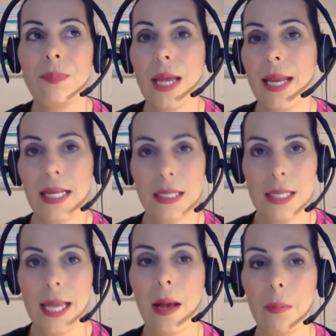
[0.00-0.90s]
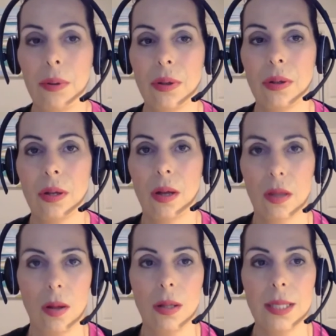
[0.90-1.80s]
a next step, a
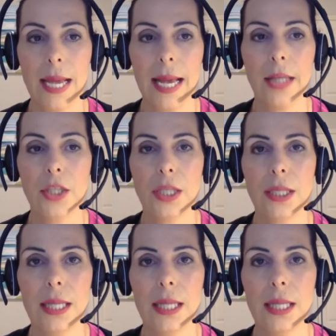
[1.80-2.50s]
call to action.